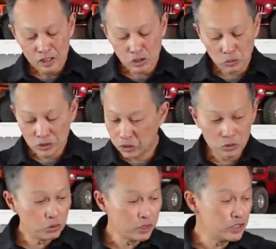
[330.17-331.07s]
So what you
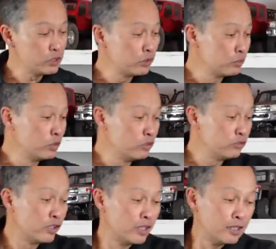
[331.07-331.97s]
do is you
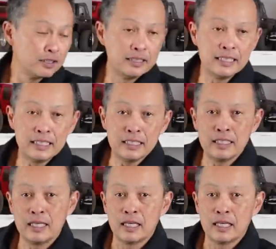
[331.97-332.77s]
remove the